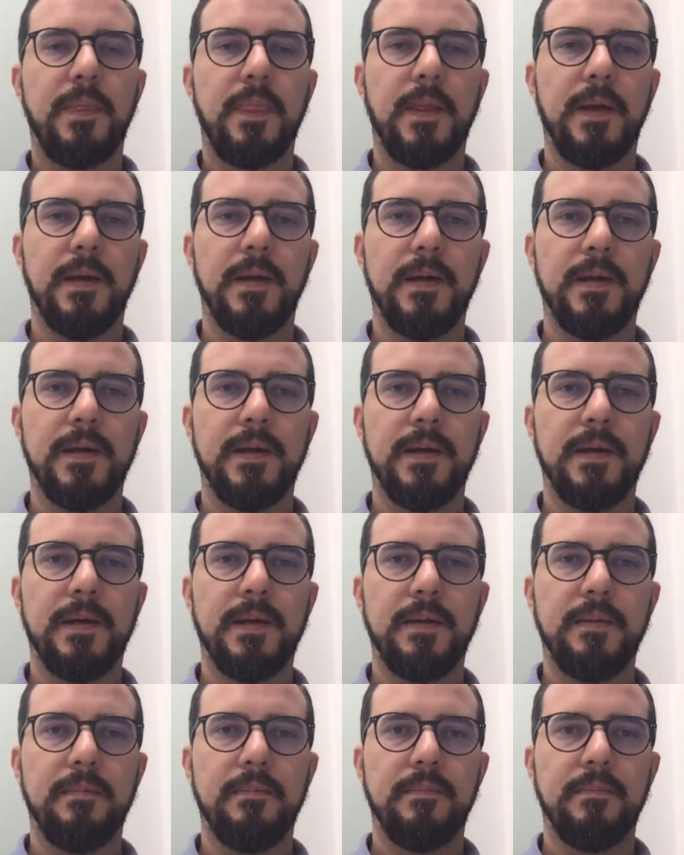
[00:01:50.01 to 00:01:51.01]

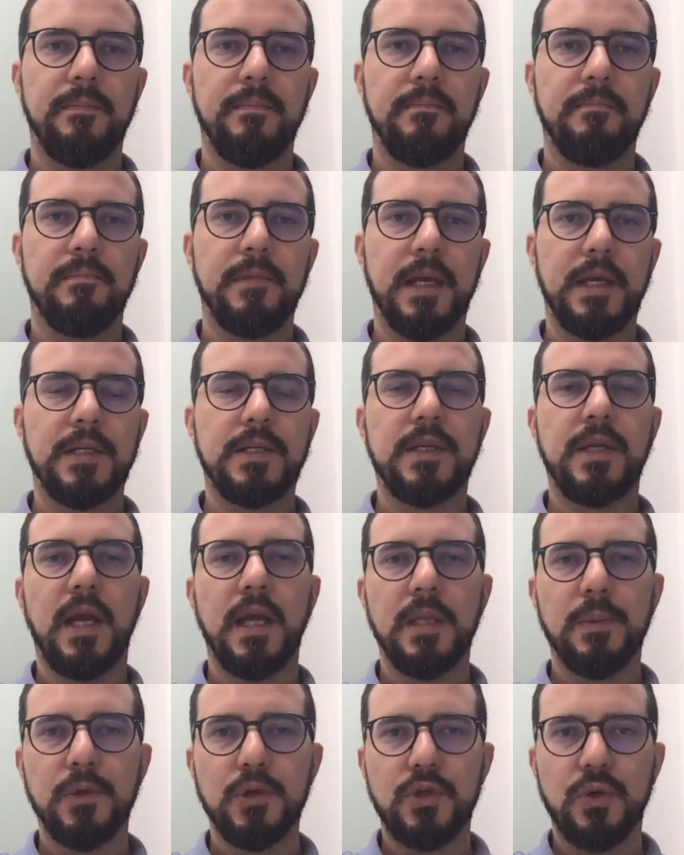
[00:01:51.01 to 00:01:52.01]

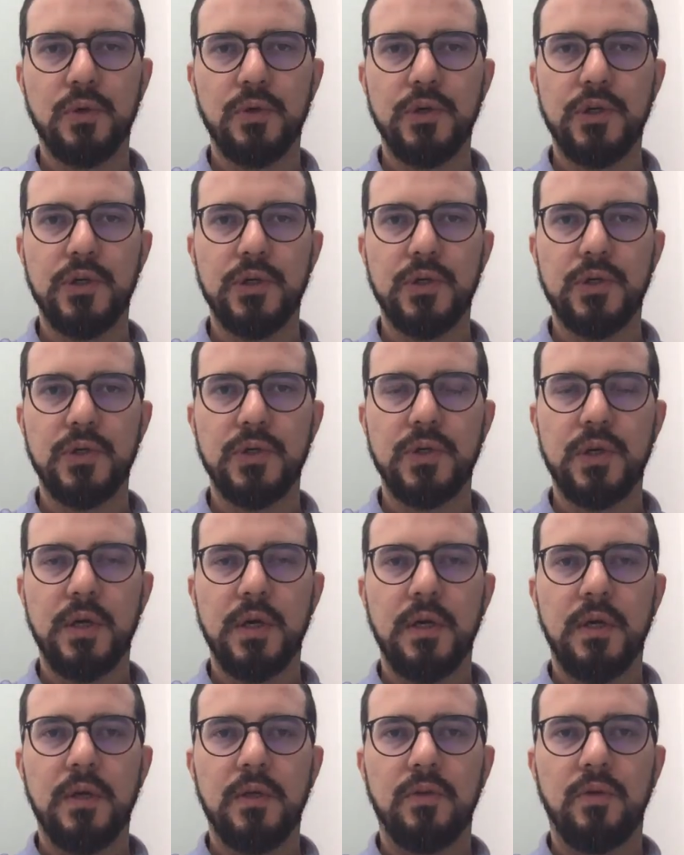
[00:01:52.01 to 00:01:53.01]
scalable solutions
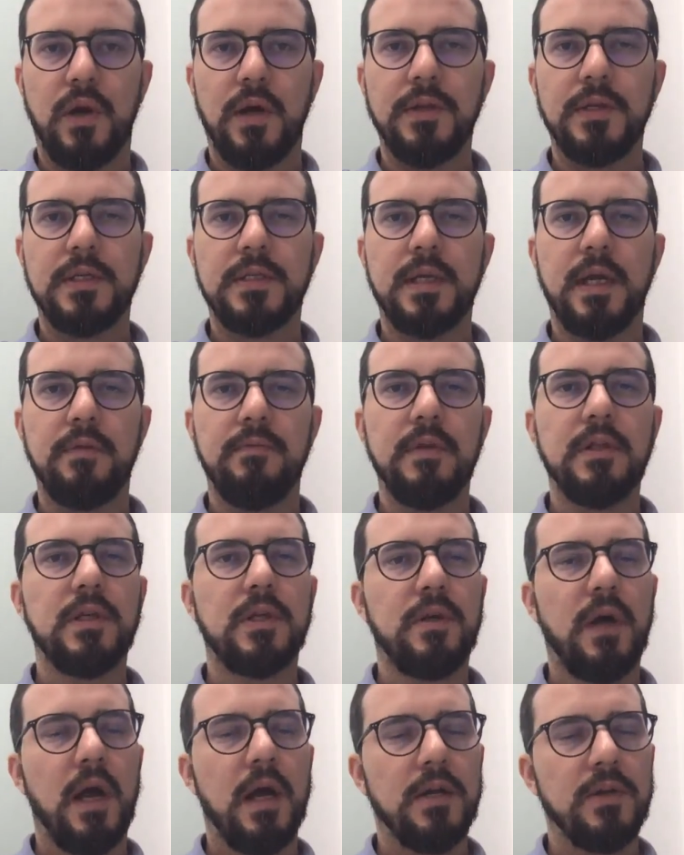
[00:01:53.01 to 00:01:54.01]
to understand which
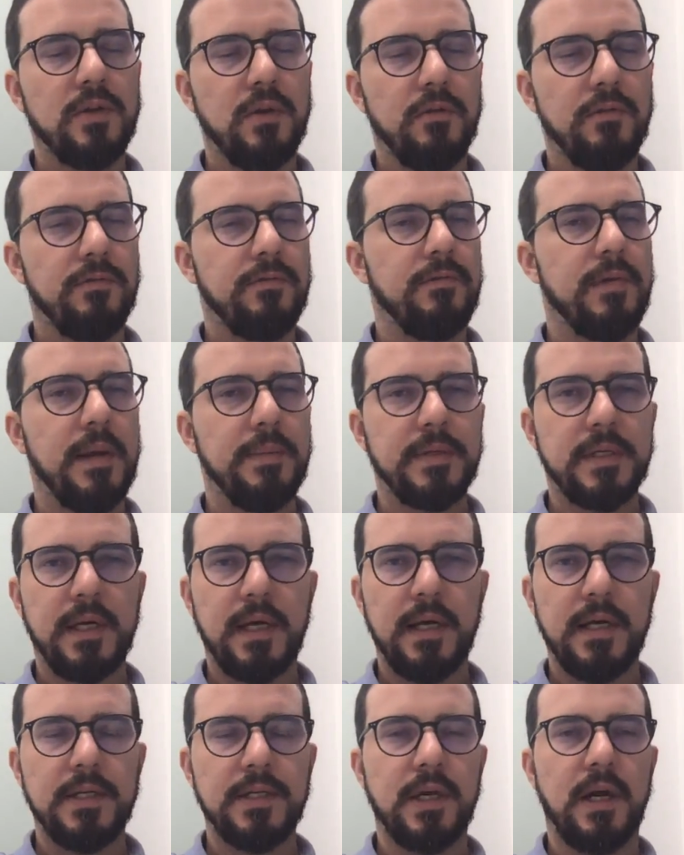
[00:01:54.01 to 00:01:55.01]
kind of
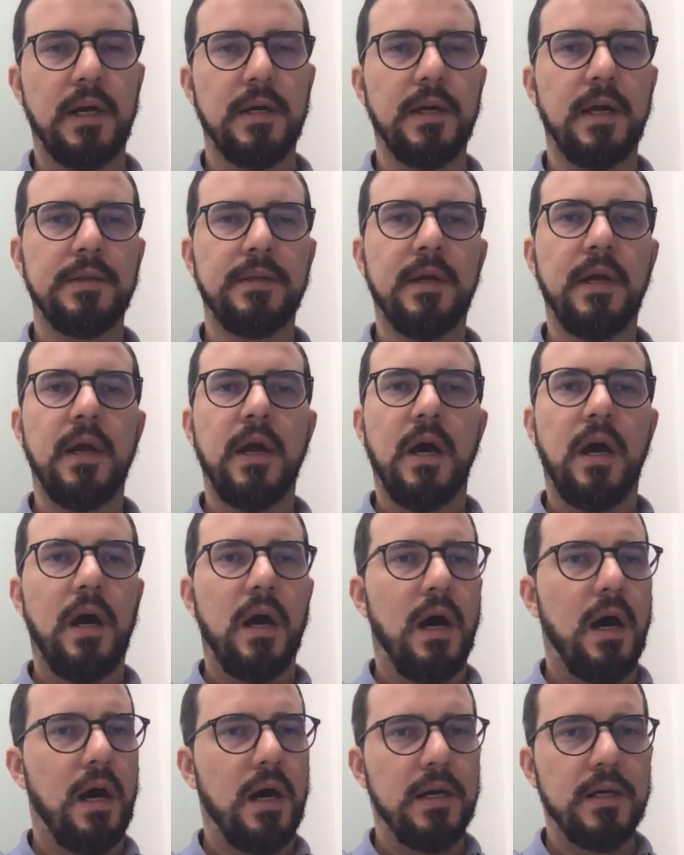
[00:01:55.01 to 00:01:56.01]
websites are not
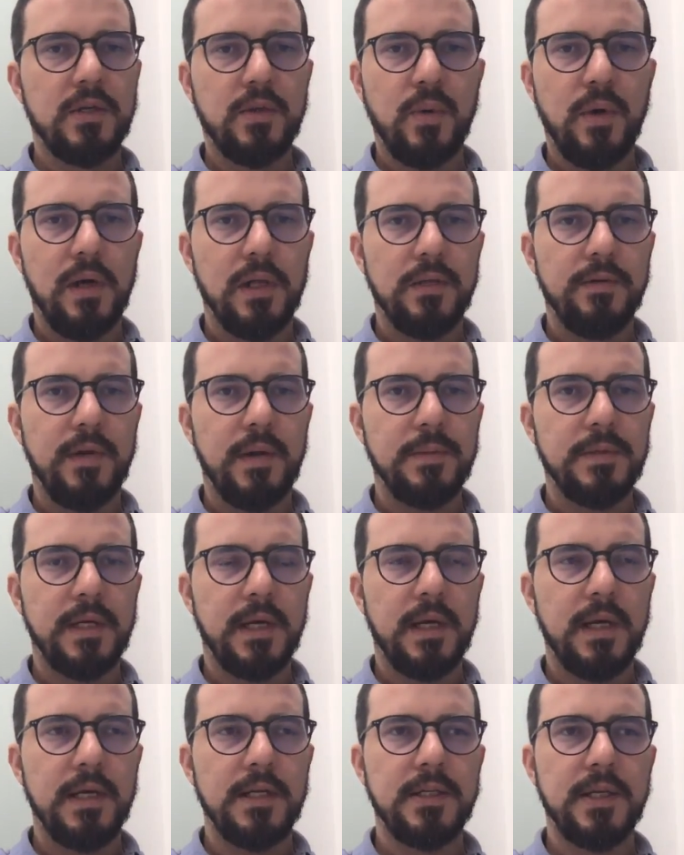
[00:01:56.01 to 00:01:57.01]
highest quality
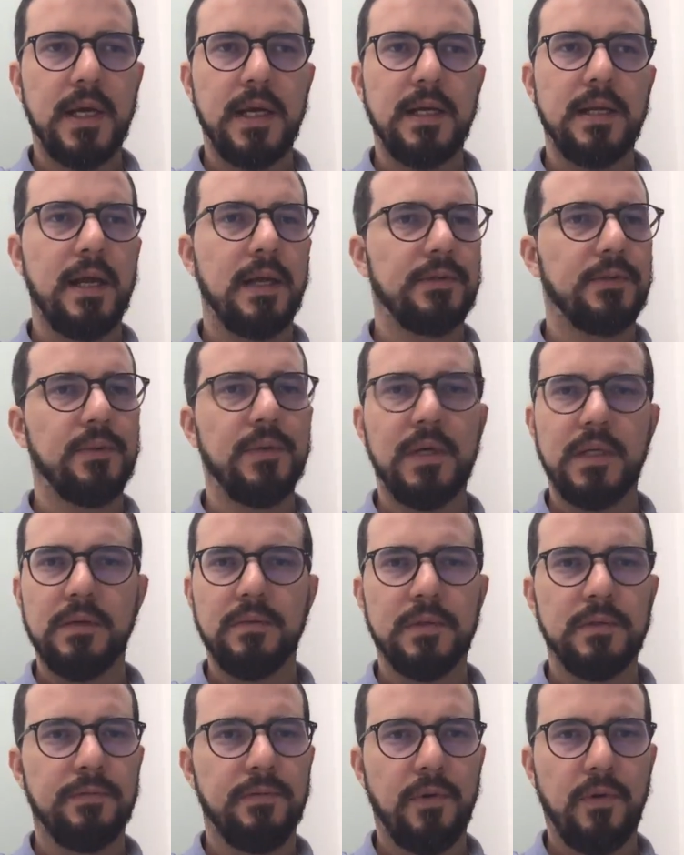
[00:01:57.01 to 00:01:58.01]
websites and not
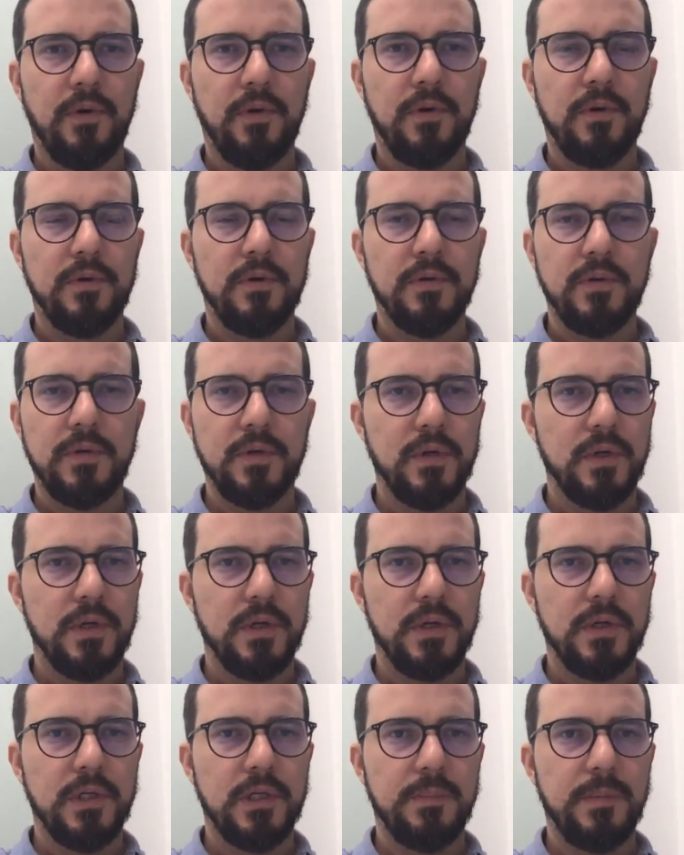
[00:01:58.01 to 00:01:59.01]
relevant for
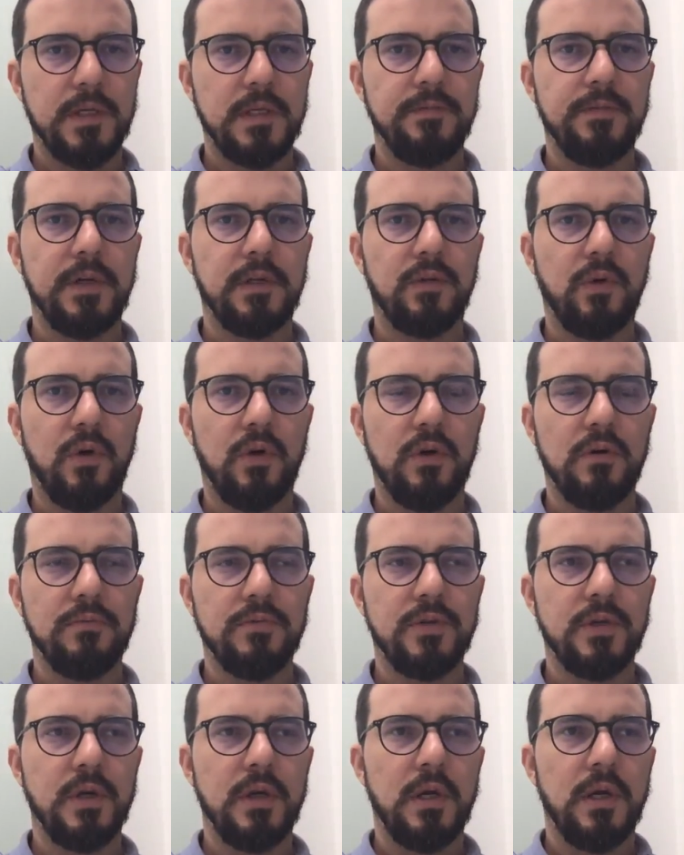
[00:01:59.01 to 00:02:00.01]
specific
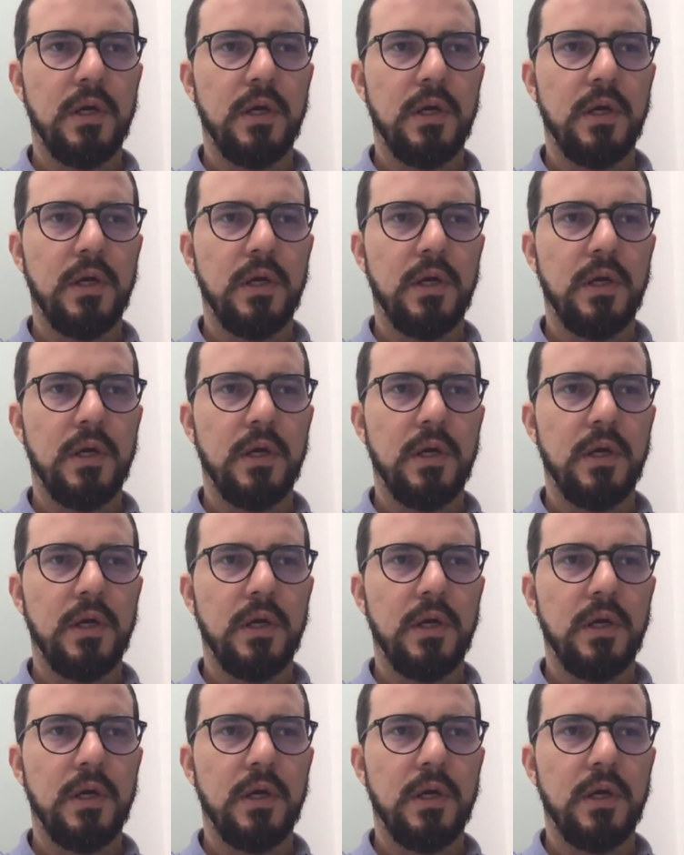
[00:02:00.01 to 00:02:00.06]
terms.